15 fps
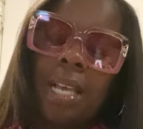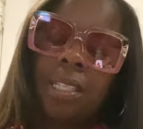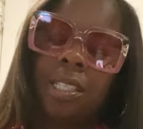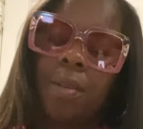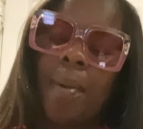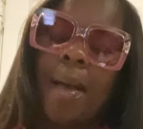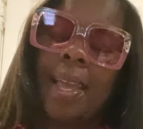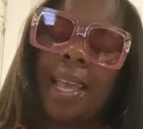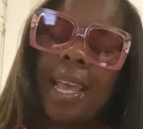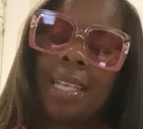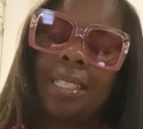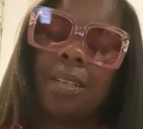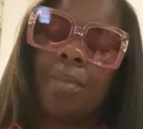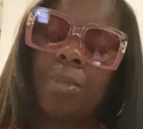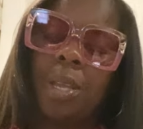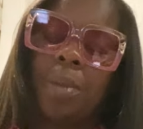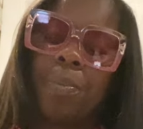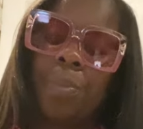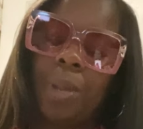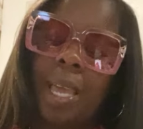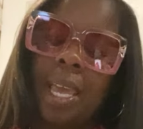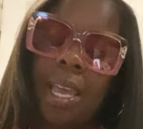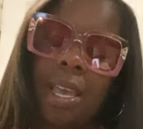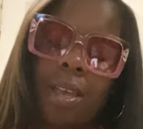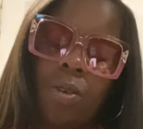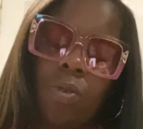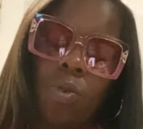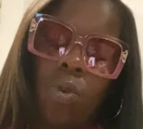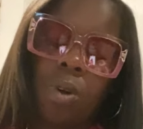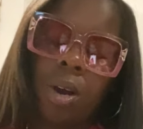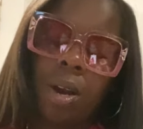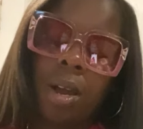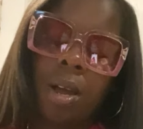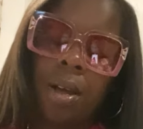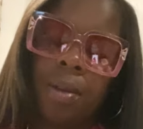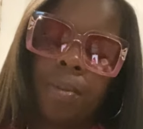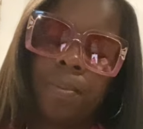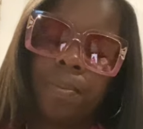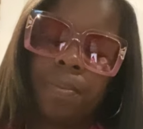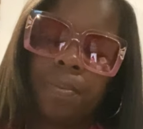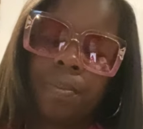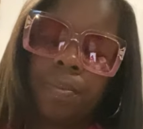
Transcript: Somebody had something planned or... Um,